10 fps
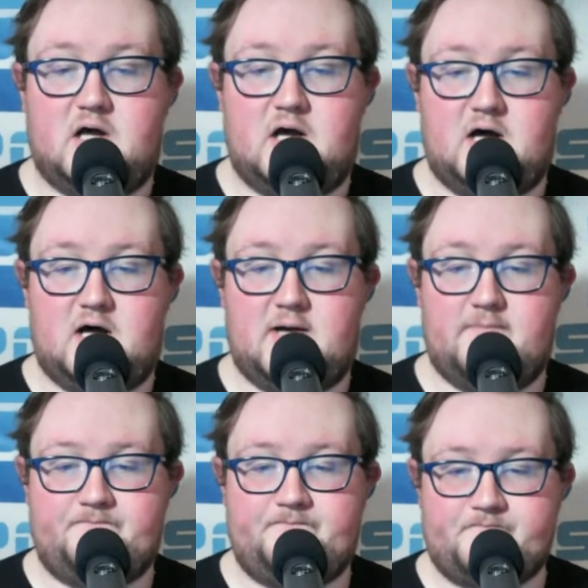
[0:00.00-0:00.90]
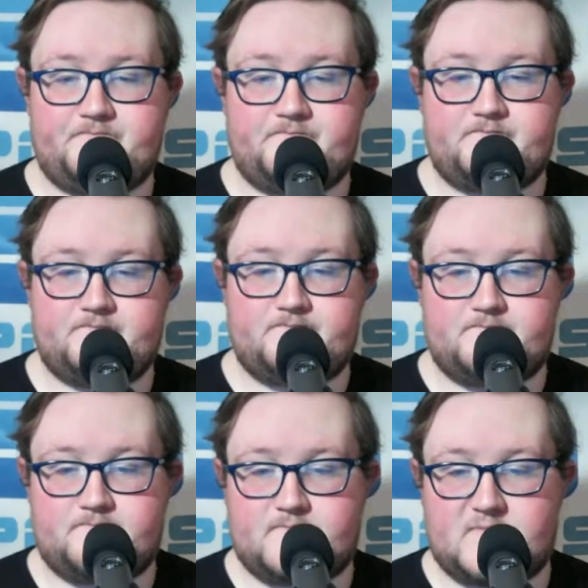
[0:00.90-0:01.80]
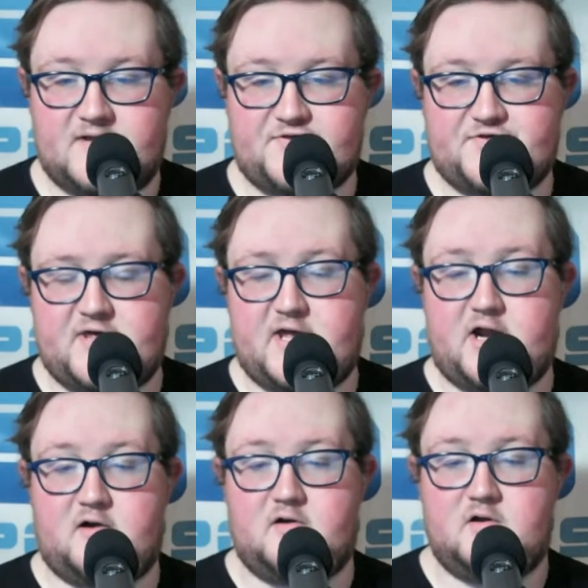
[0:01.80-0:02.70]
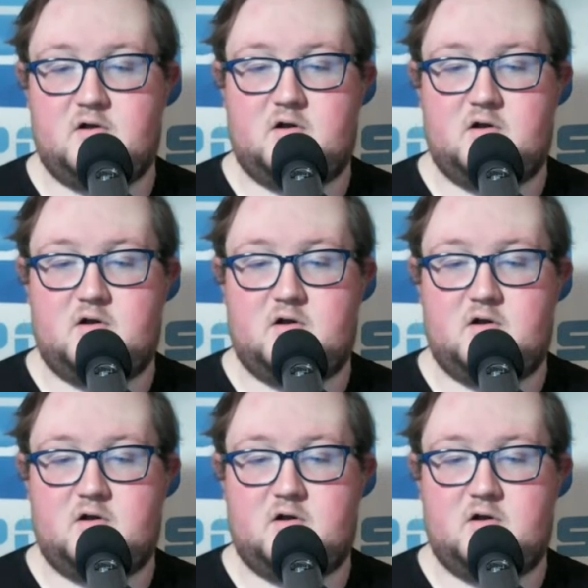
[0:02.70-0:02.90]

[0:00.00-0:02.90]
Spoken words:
Let's see here.